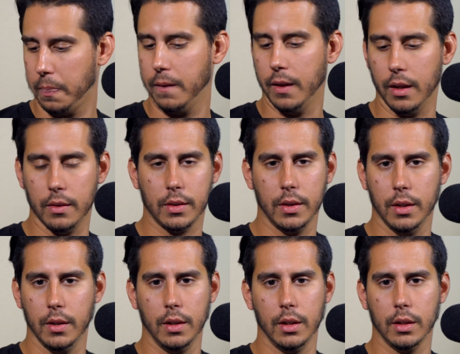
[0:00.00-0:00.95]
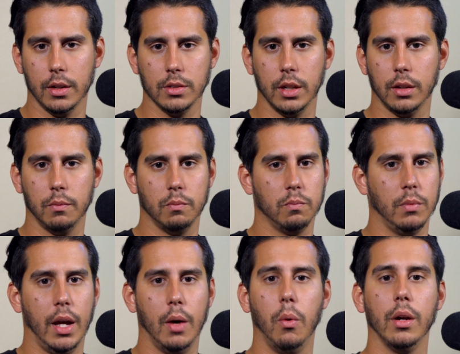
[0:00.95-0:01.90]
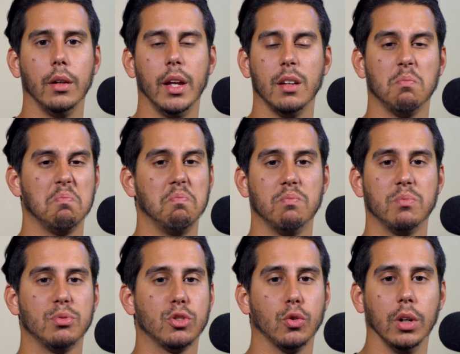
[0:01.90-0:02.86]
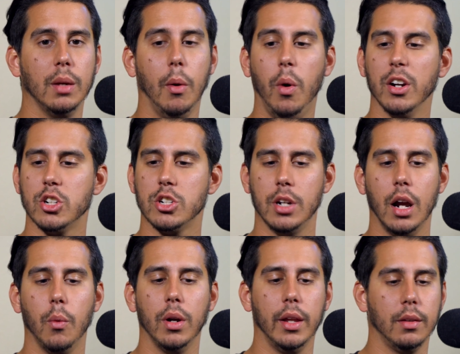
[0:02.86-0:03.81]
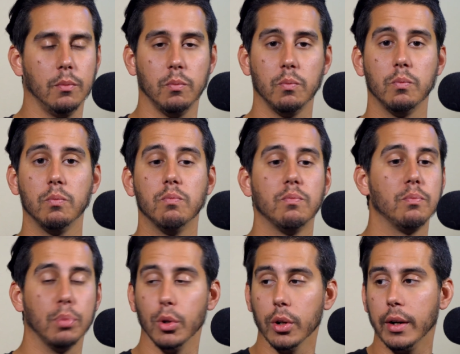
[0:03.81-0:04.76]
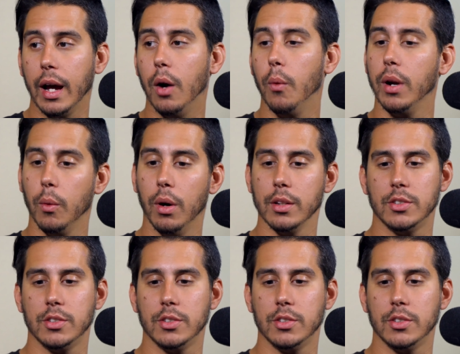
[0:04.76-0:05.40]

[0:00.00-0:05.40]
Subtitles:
You know, because like I want to like scream. I want to shout. I want to like blurt out what I want to